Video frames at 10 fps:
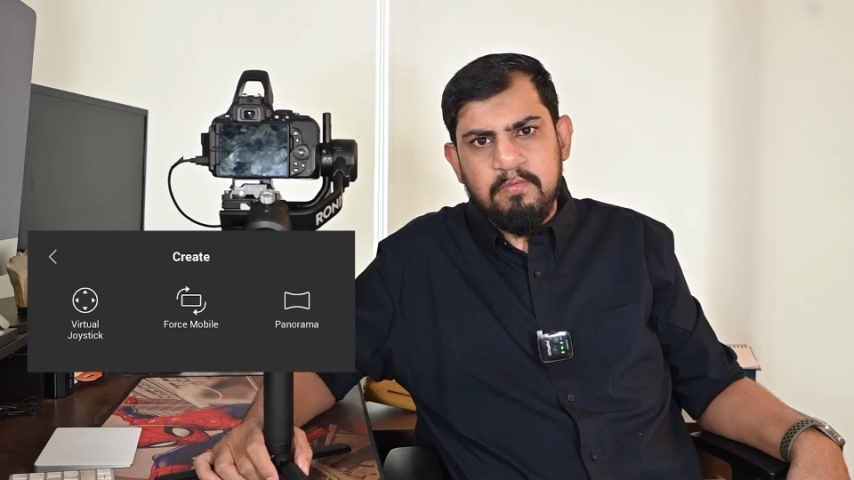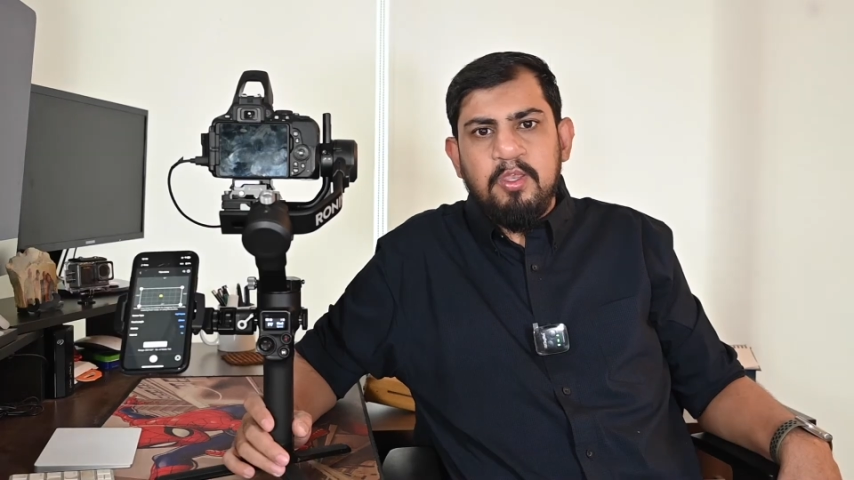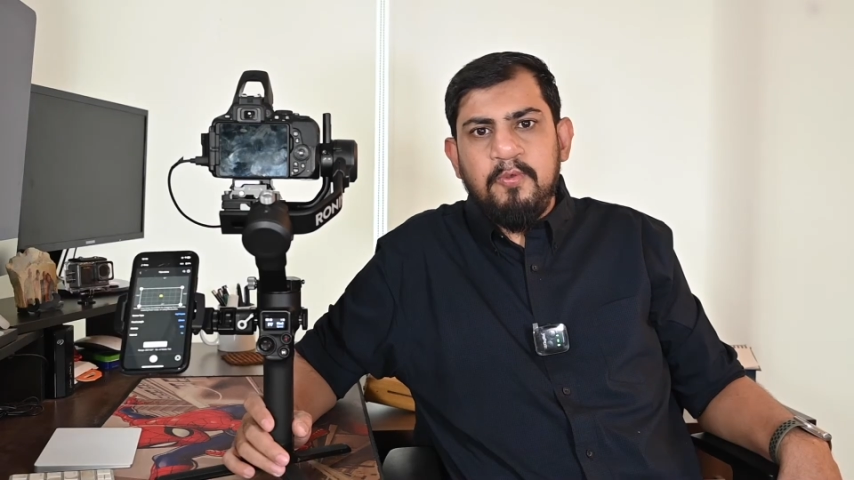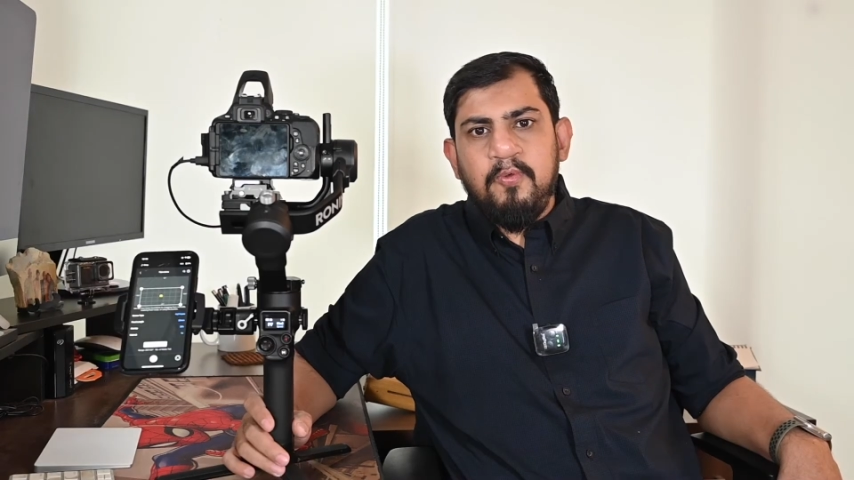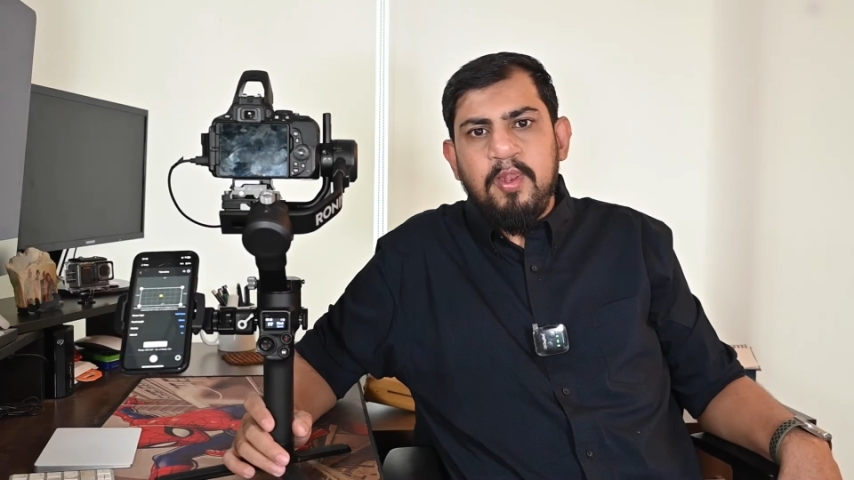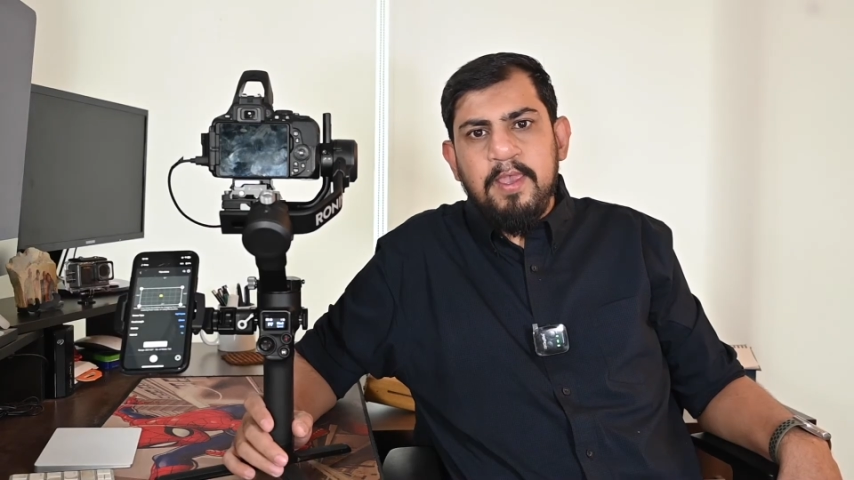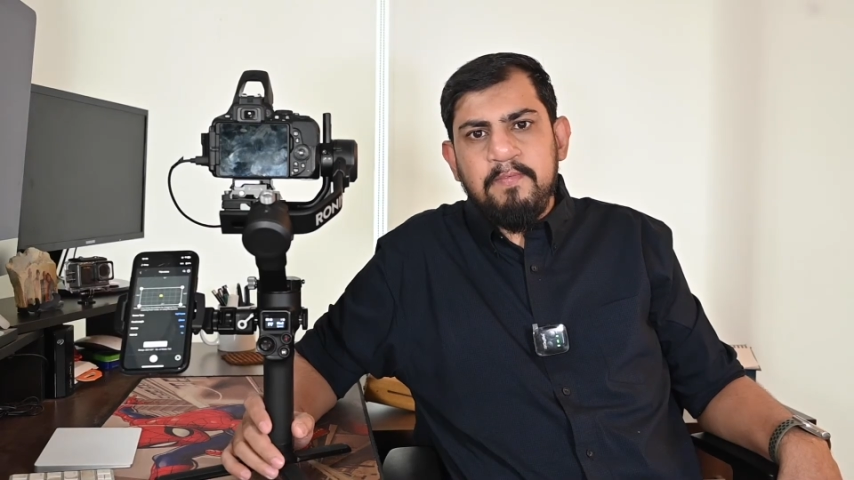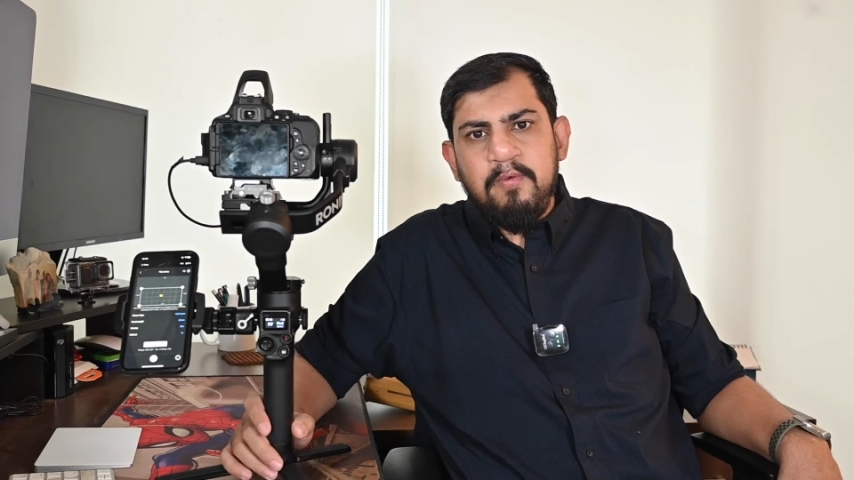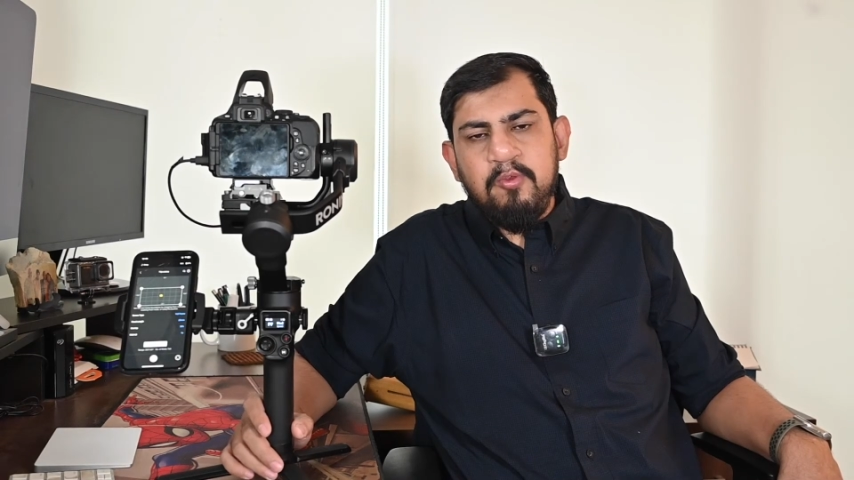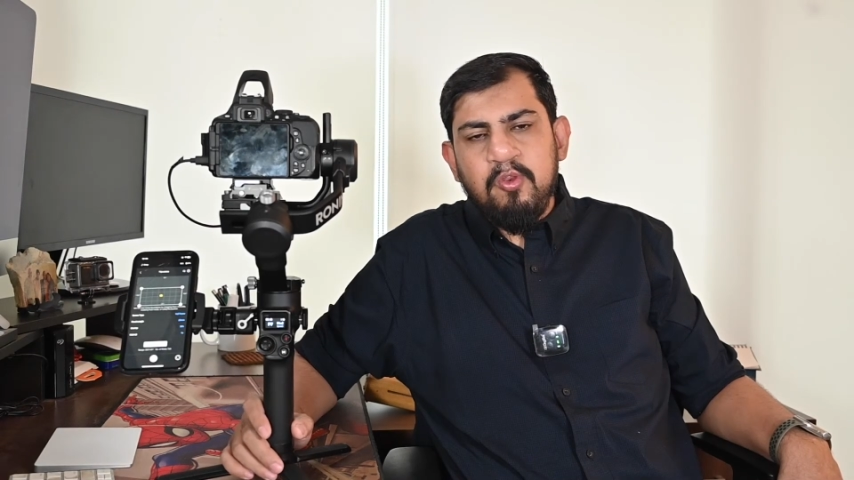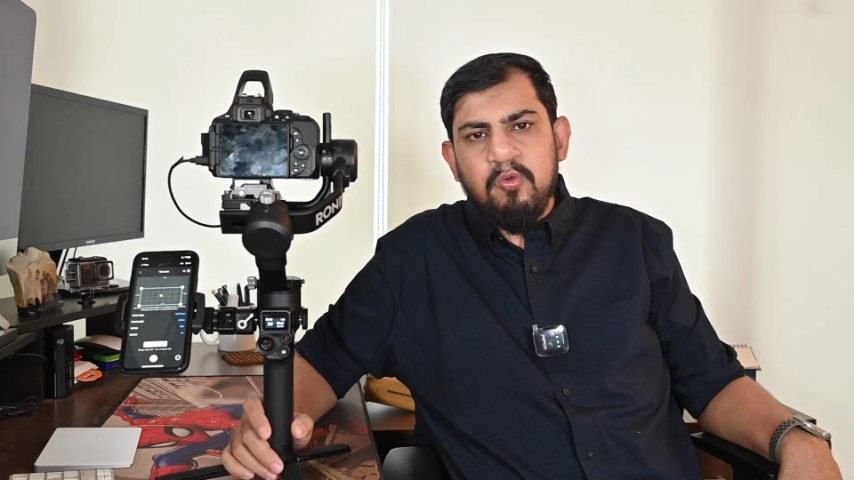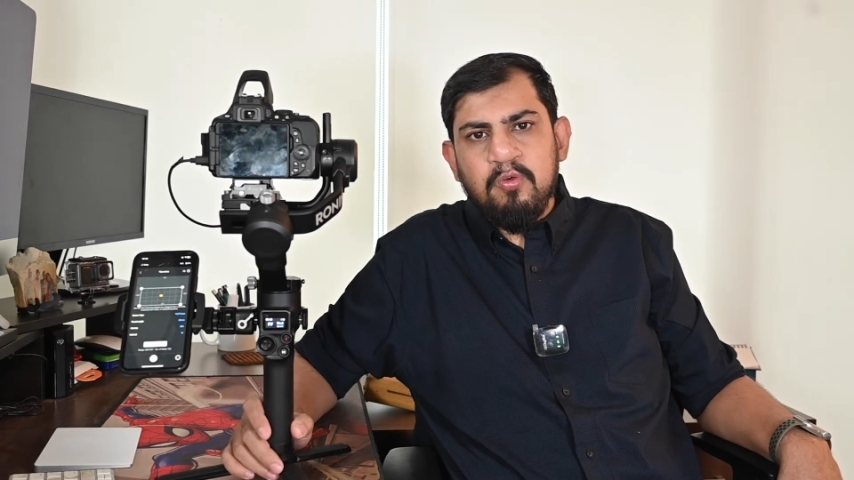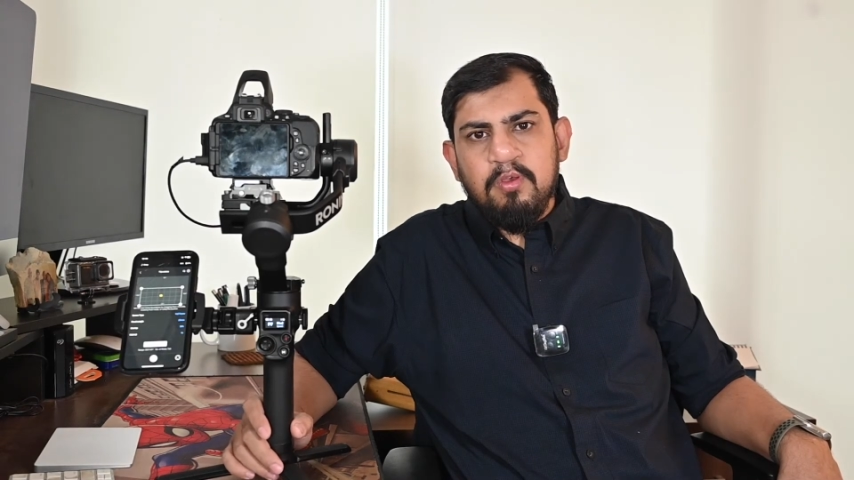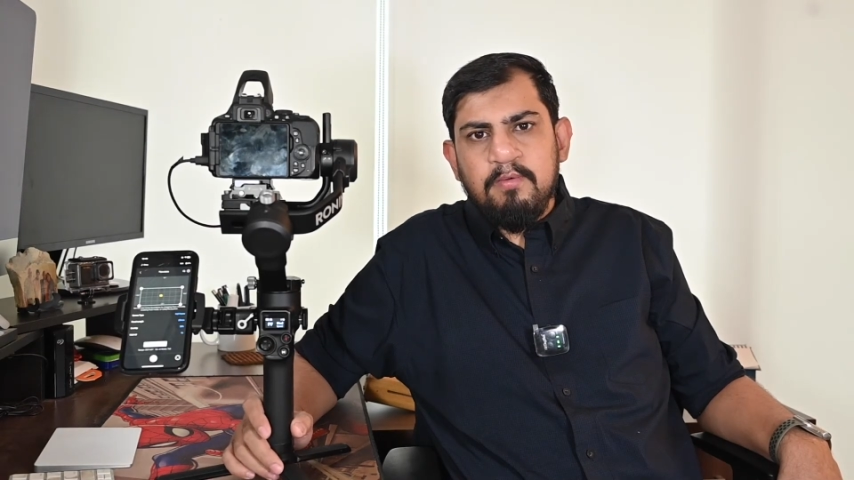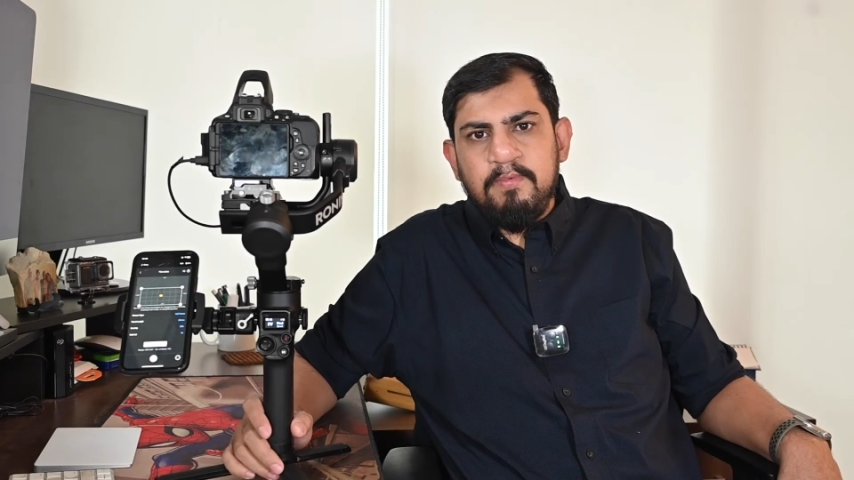If you like my
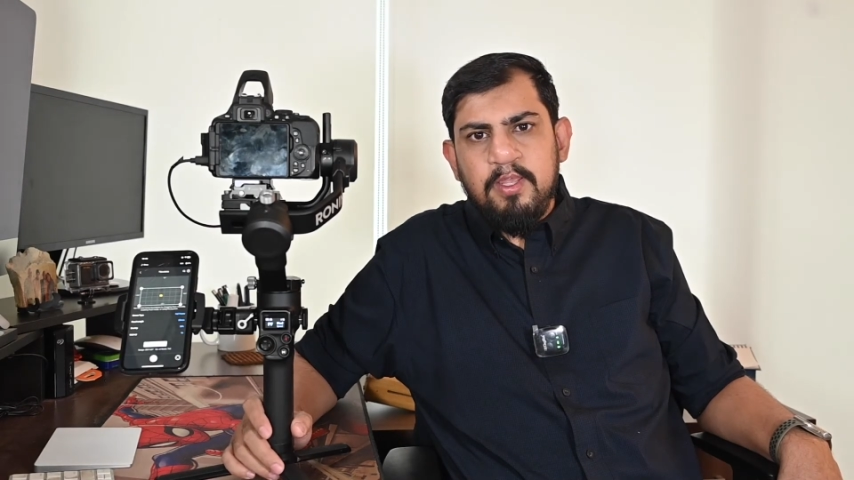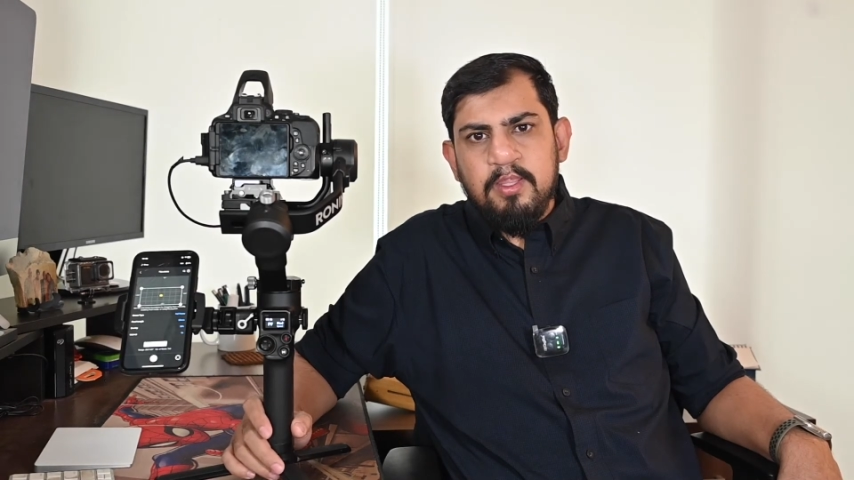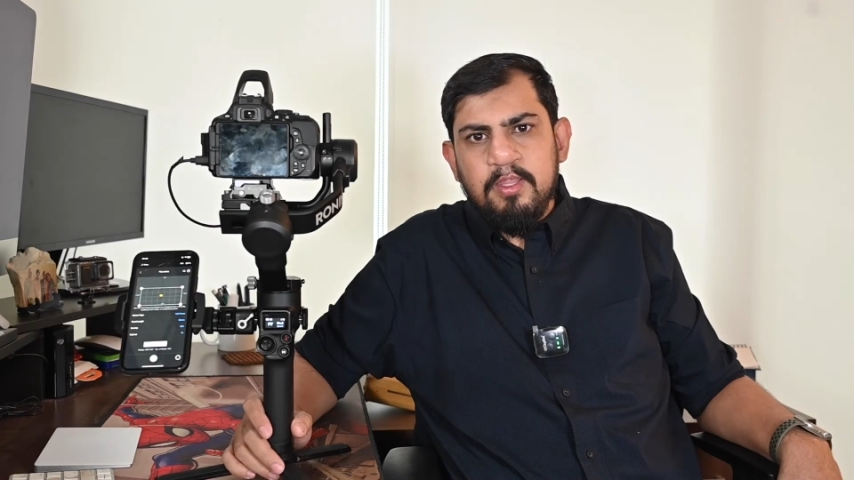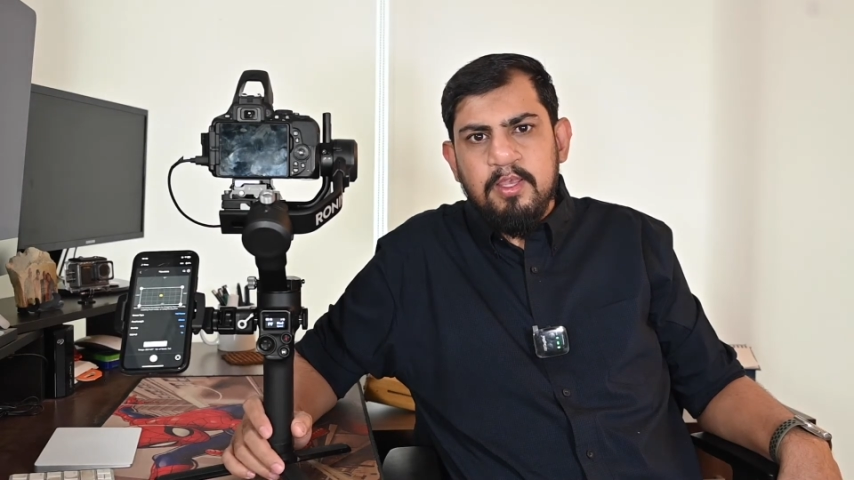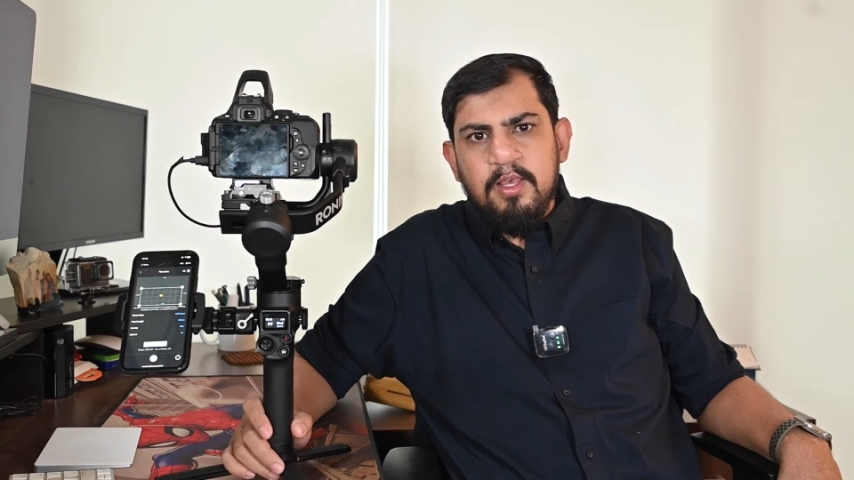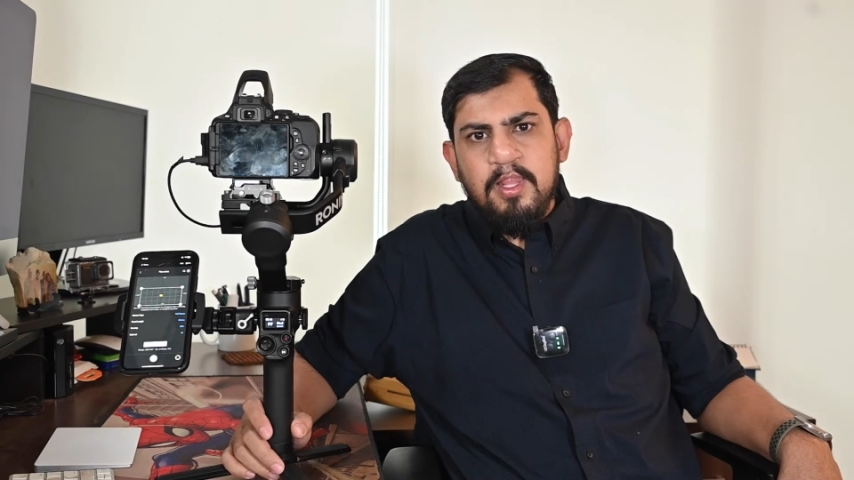video, please